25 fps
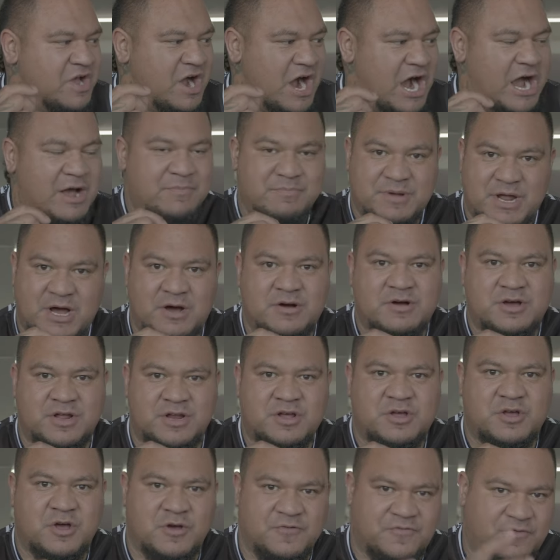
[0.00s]
I'm now going
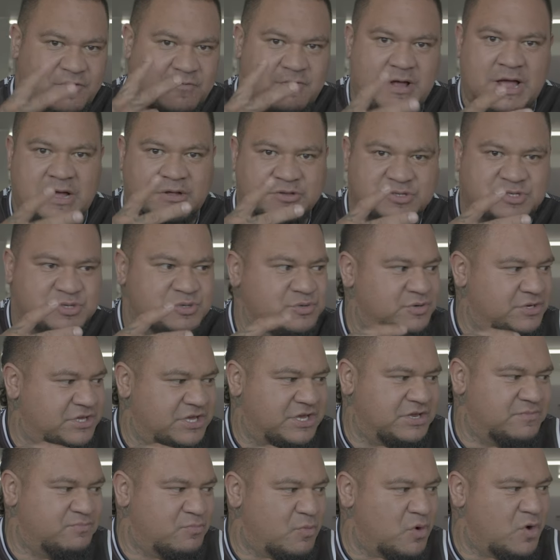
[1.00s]
to go for round two and
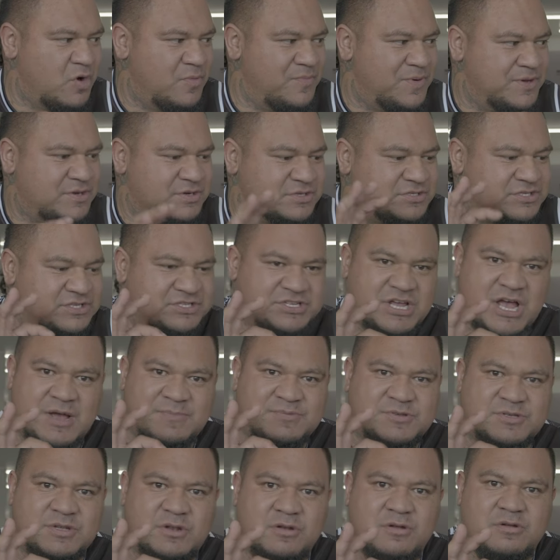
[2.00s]
get more because it's
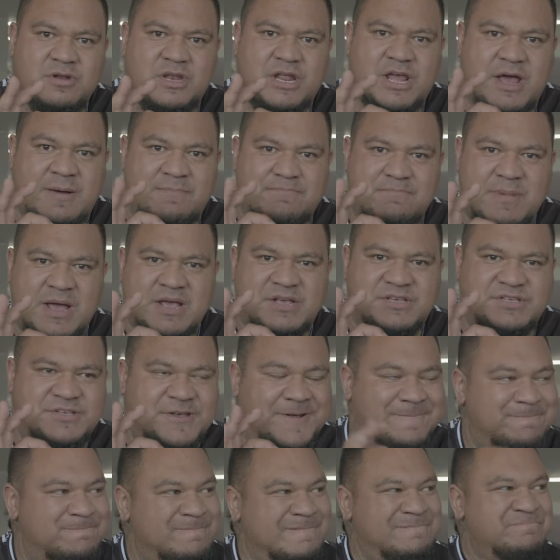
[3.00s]
absolutely
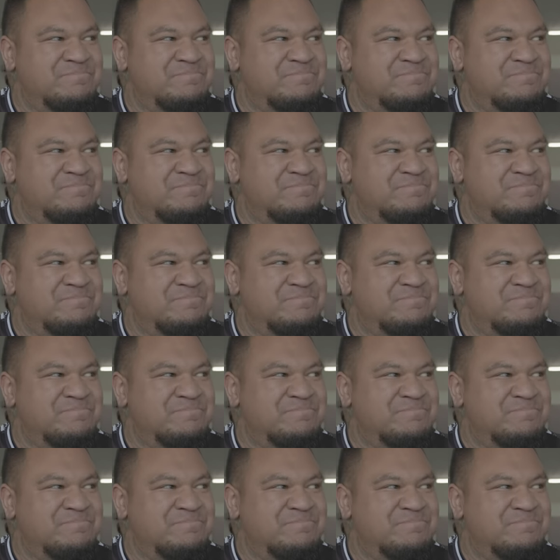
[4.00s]
amazing.